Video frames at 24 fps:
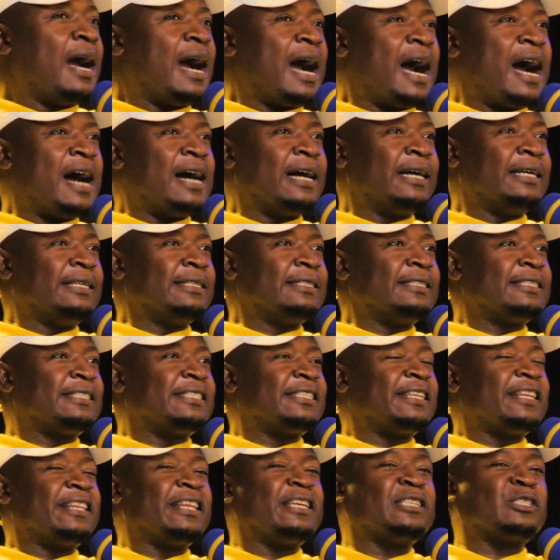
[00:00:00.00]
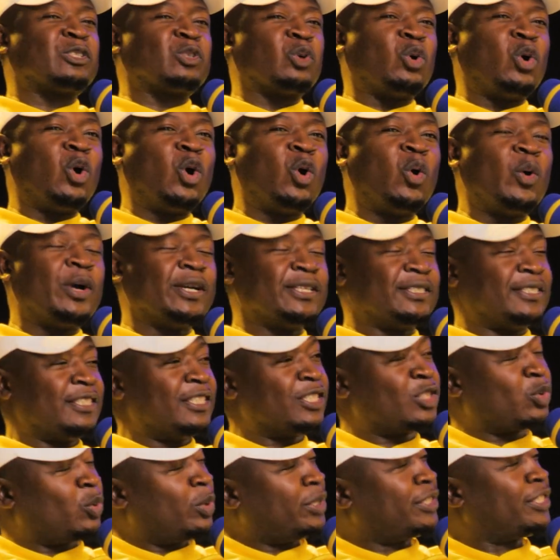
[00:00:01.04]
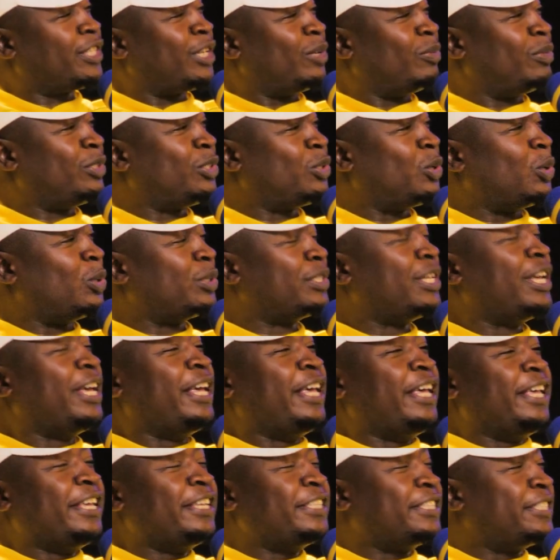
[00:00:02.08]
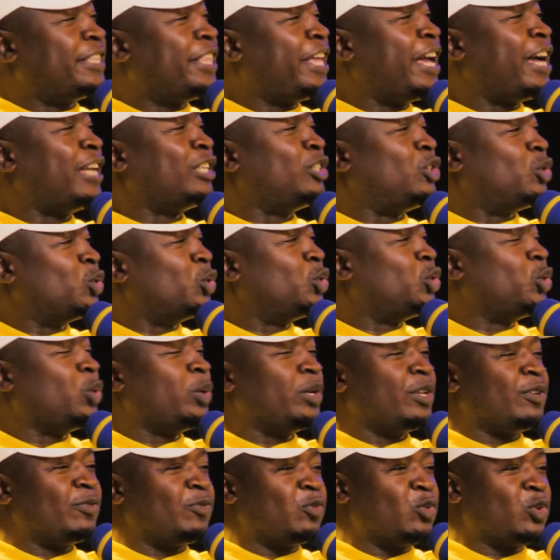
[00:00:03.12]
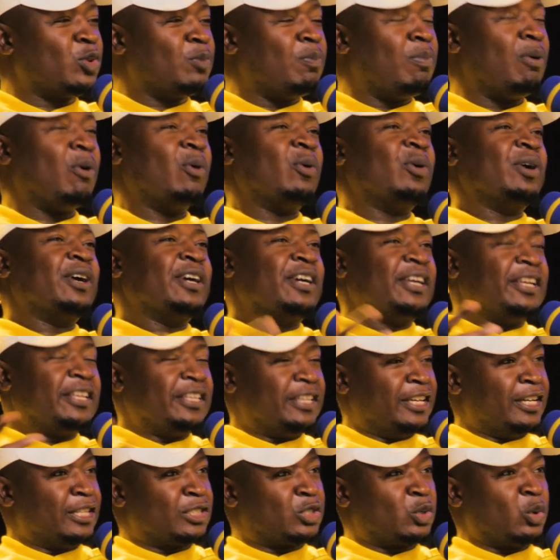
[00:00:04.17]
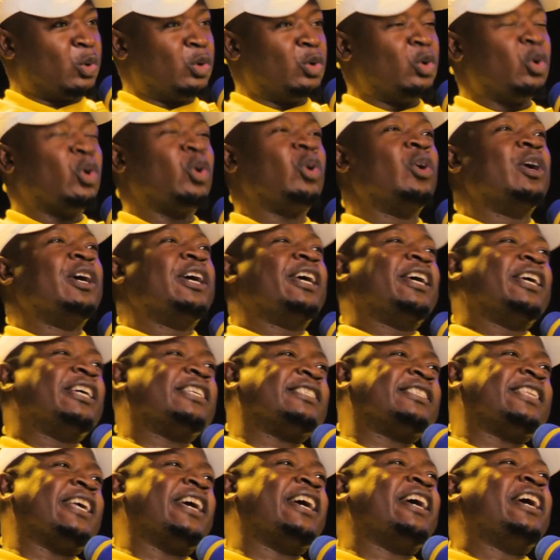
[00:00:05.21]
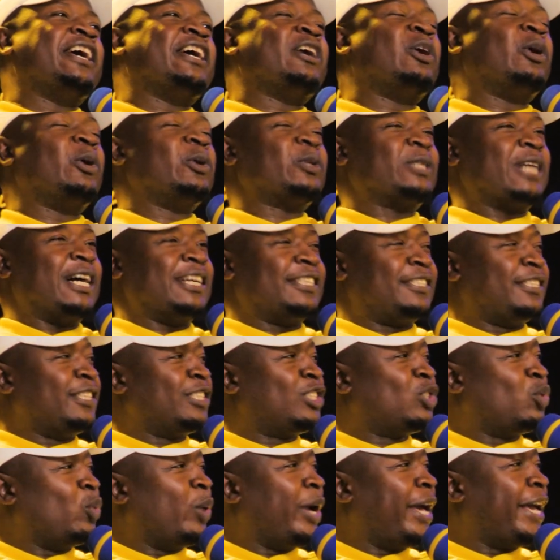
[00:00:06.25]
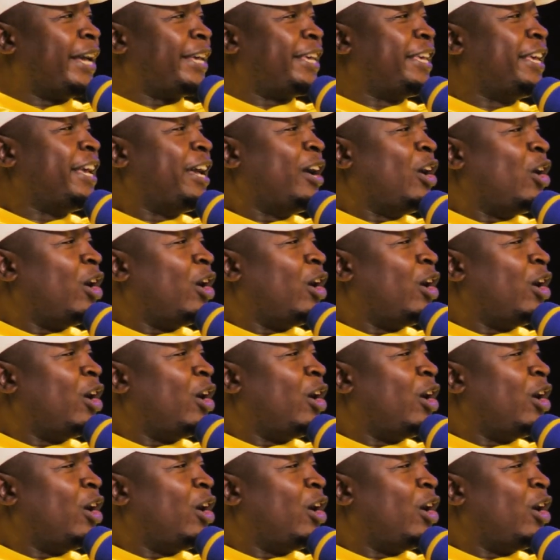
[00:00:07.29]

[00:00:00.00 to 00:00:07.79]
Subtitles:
And there's always this question which goes, is there juju in football? Yes or no? Is there, or does it work?